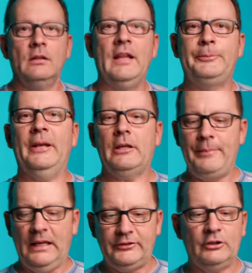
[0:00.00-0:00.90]
Let's pick a
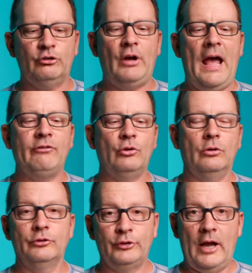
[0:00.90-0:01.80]
basic
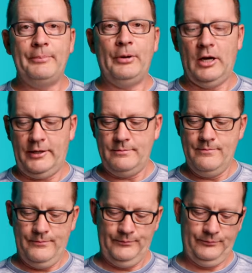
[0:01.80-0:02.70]
travel tripod.
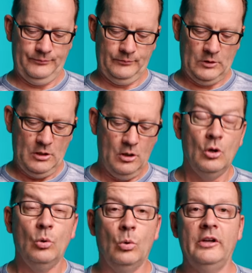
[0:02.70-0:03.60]

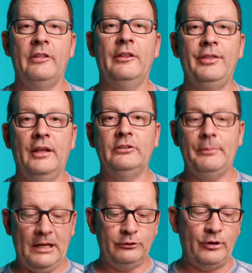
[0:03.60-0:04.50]
One of the things
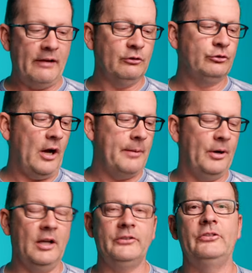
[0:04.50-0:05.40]
about travel
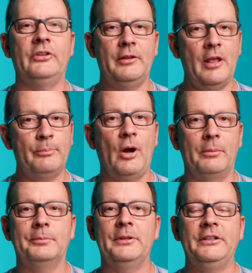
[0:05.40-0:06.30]
tripods is that they
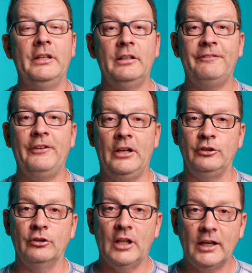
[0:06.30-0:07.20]
probably need to fit in
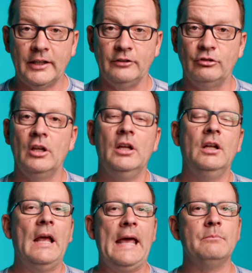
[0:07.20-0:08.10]
your luggage
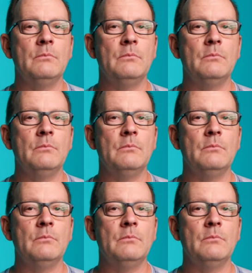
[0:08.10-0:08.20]
and